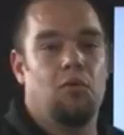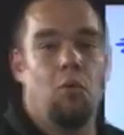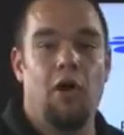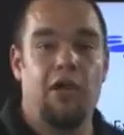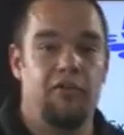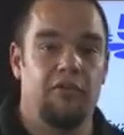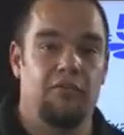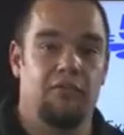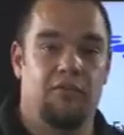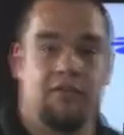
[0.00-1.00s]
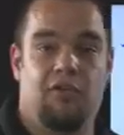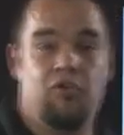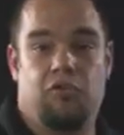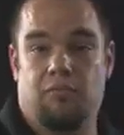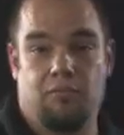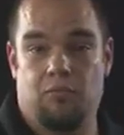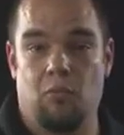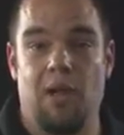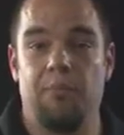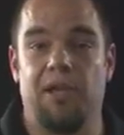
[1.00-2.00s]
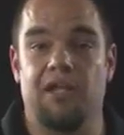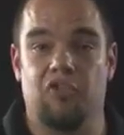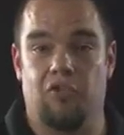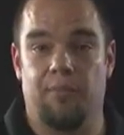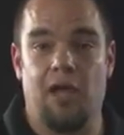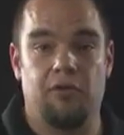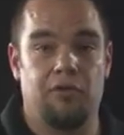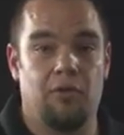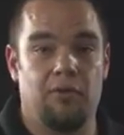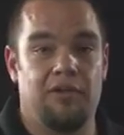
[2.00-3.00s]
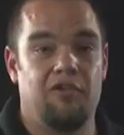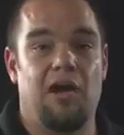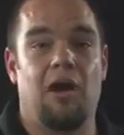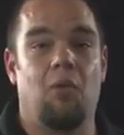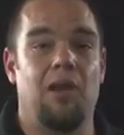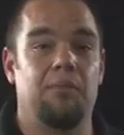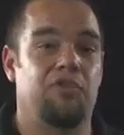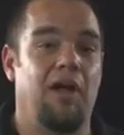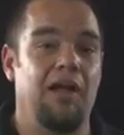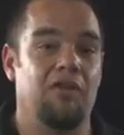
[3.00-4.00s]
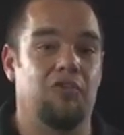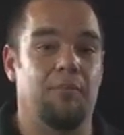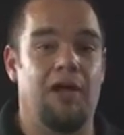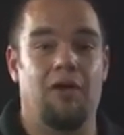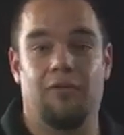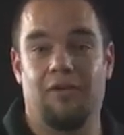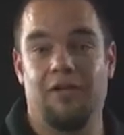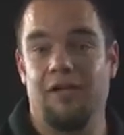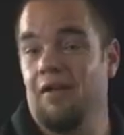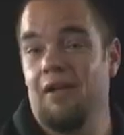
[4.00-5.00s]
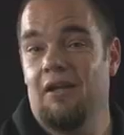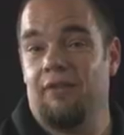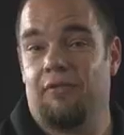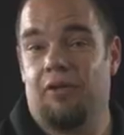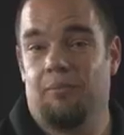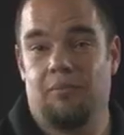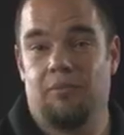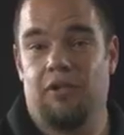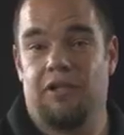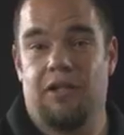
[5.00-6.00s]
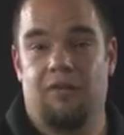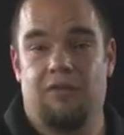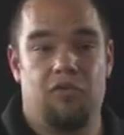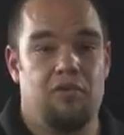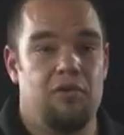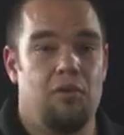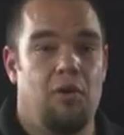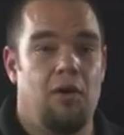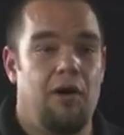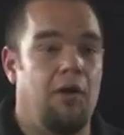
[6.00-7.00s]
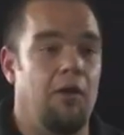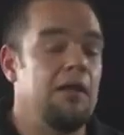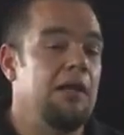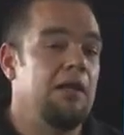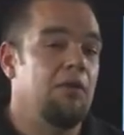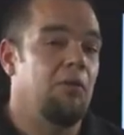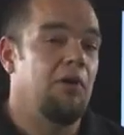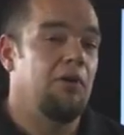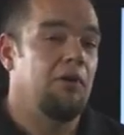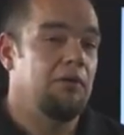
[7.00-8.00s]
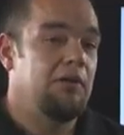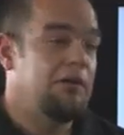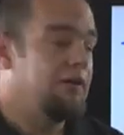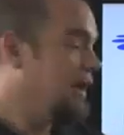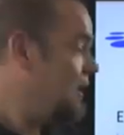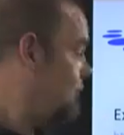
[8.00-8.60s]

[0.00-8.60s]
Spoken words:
what this web page is about. You know what the entire website is about, really, from looking at this URL. Well, not